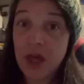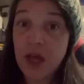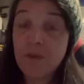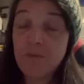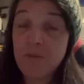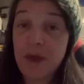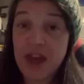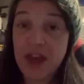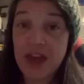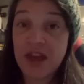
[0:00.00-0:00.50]

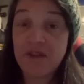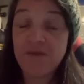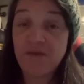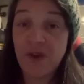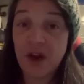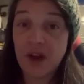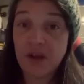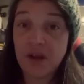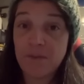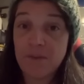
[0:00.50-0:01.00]
making
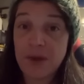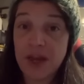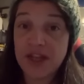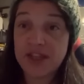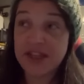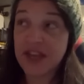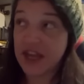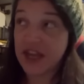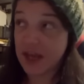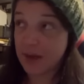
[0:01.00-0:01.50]
fun of me,
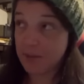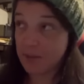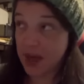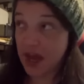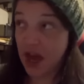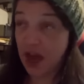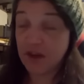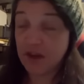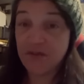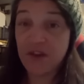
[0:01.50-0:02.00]
taking me
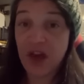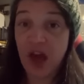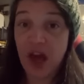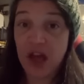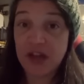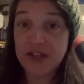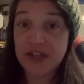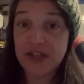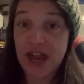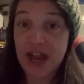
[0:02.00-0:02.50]
out of
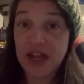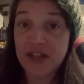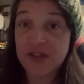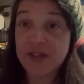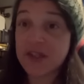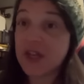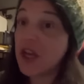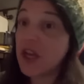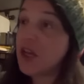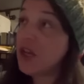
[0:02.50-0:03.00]

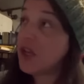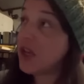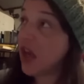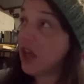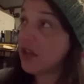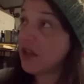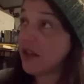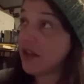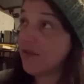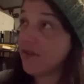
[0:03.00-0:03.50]
context,
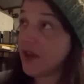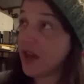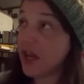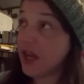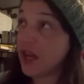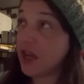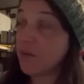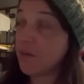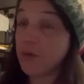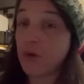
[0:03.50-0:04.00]
not leaving
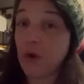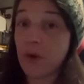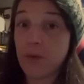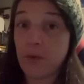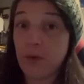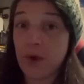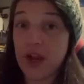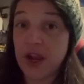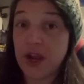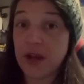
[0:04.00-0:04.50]
any
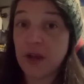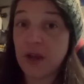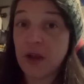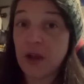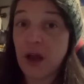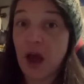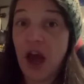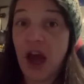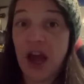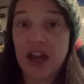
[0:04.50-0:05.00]
appropriate
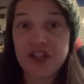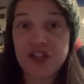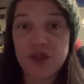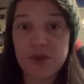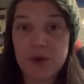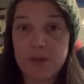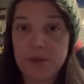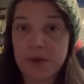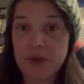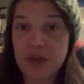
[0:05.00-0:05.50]

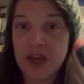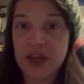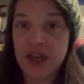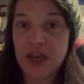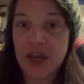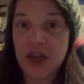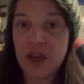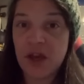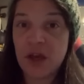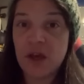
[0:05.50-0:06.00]

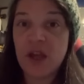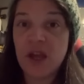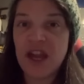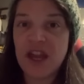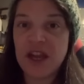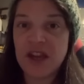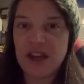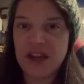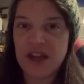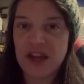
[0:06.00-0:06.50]
IEEE
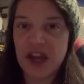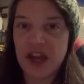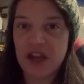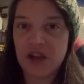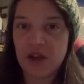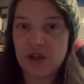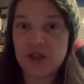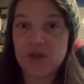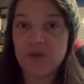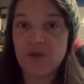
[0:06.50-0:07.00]

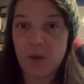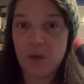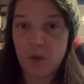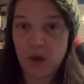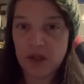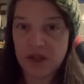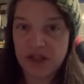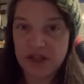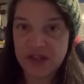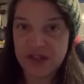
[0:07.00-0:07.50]
indicators for
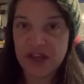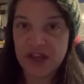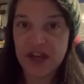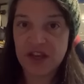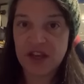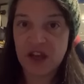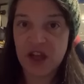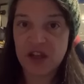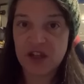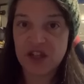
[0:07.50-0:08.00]
what this
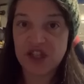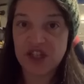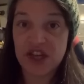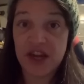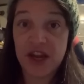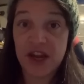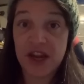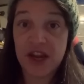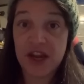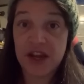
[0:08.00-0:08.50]

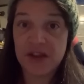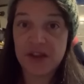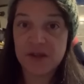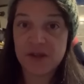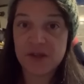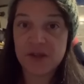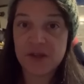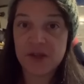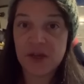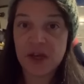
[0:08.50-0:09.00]
technology
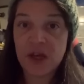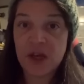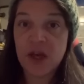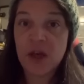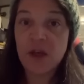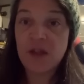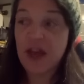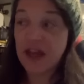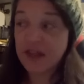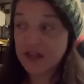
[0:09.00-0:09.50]
is,
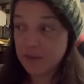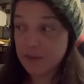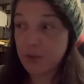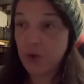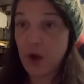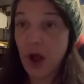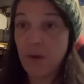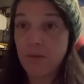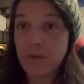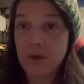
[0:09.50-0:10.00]
that's a
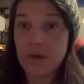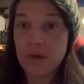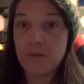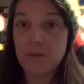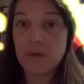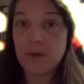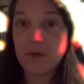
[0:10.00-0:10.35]
problem.